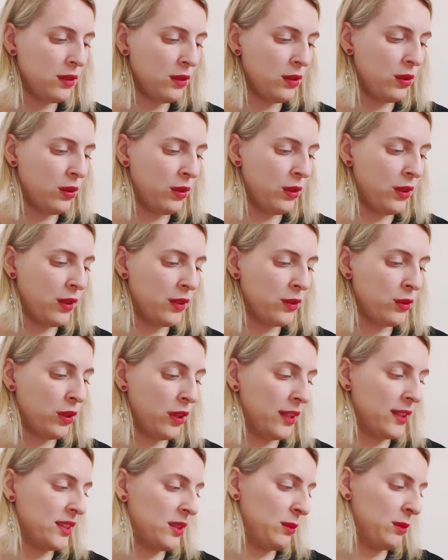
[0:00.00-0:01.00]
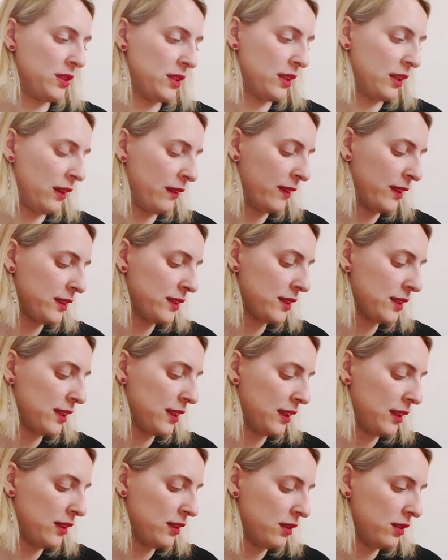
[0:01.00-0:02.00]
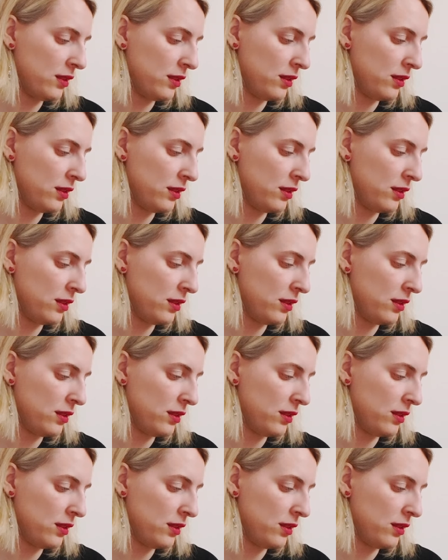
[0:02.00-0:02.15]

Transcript: or dolazim iz Hrvatske.